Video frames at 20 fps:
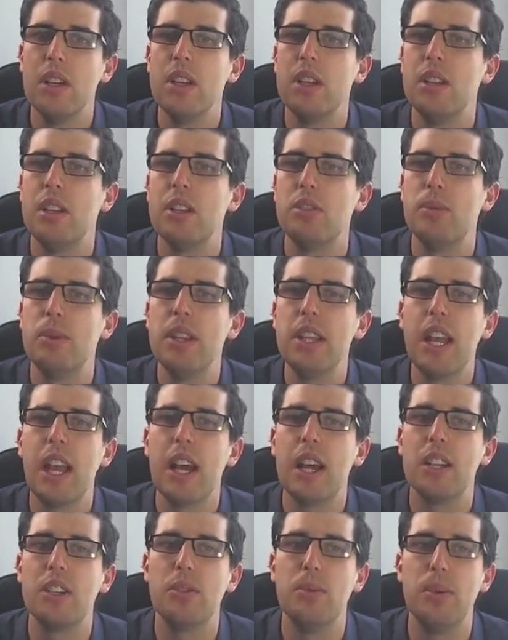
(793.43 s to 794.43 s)
It's really
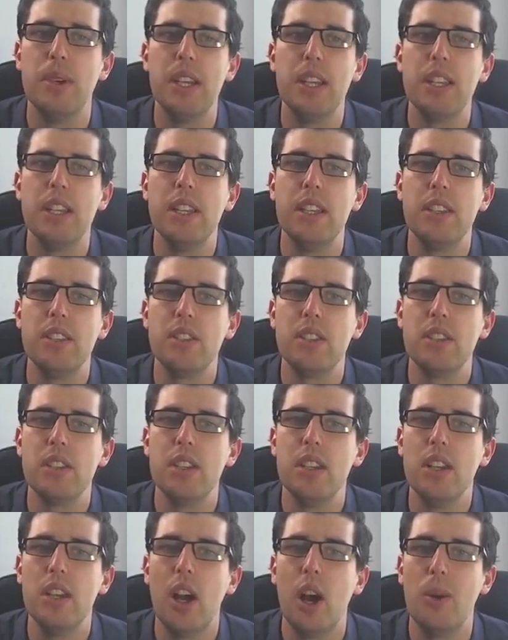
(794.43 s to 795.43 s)
hard to read this.
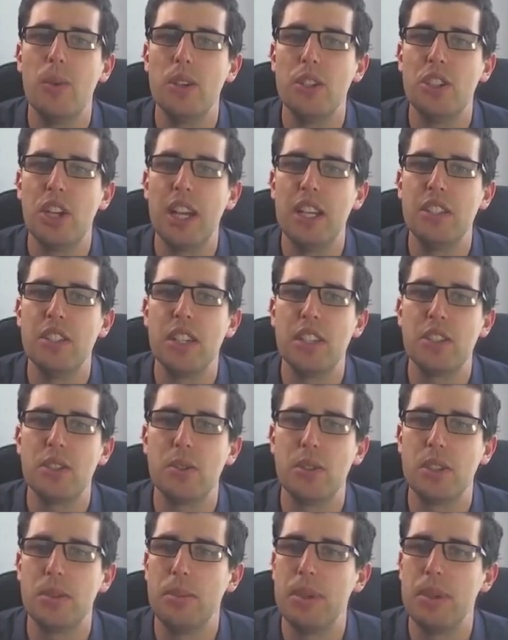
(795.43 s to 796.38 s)
I would change that so